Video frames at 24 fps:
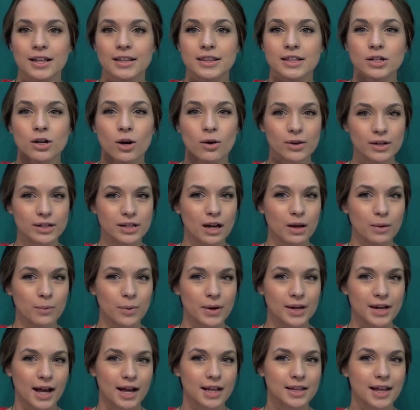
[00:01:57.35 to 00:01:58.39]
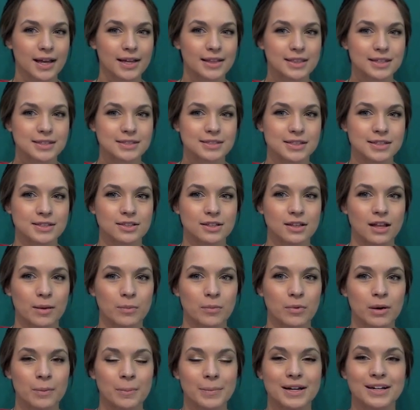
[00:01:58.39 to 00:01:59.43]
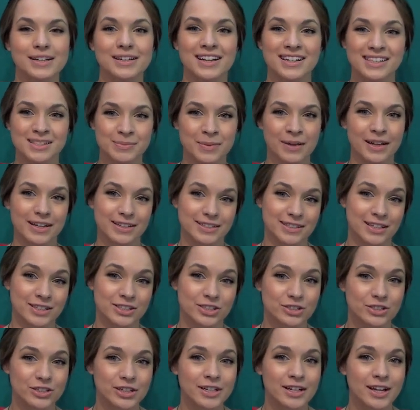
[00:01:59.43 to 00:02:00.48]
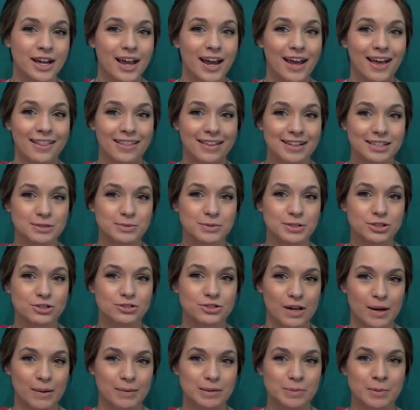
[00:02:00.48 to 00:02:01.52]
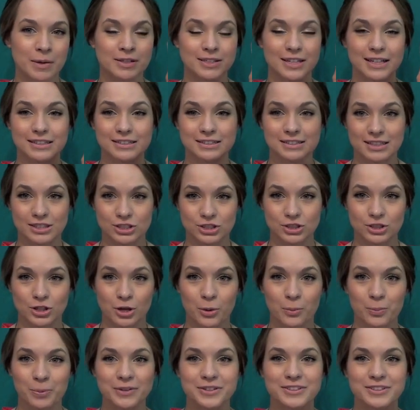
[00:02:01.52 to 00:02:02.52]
The coconut one, I like the scent a lot more, but it does smell like sunscreen, and this one straight up smells like dish soap.